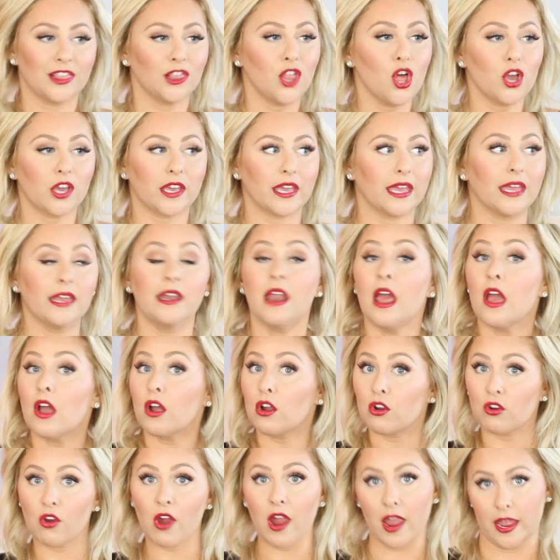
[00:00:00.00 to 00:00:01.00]
Looking
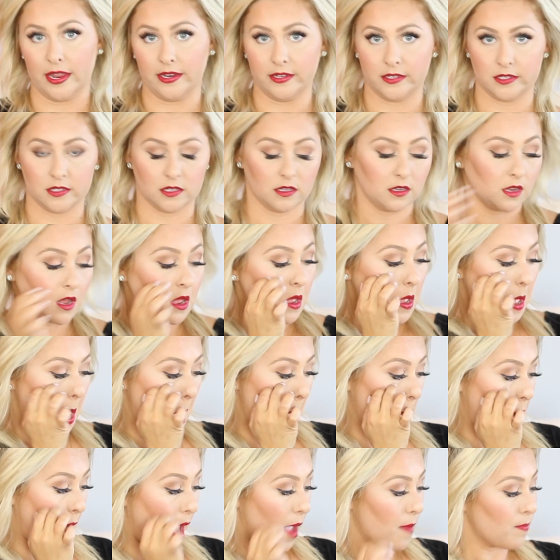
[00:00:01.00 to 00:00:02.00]
great.
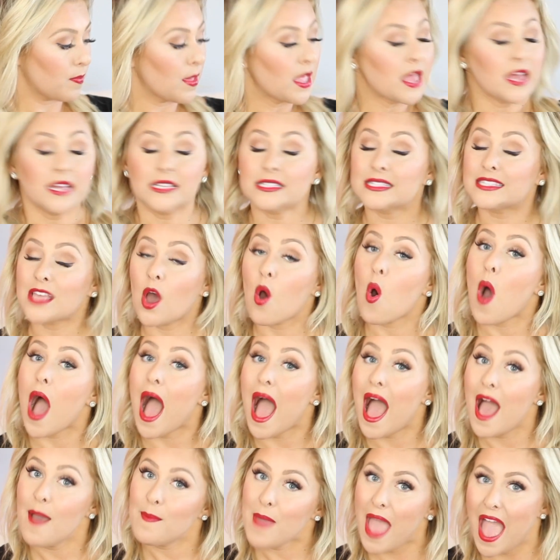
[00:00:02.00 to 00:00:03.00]
Okay. So
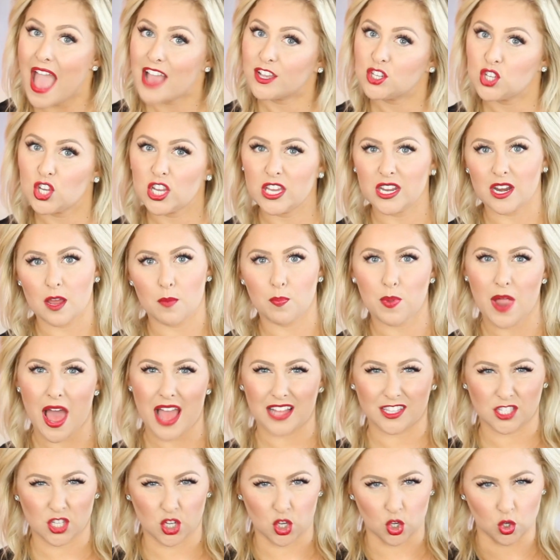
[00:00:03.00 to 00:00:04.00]
I'm actually going to
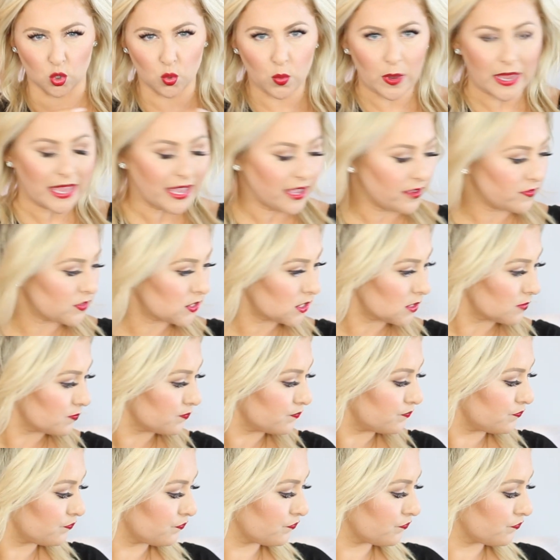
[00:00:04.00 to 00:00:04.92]
apply 2 weaves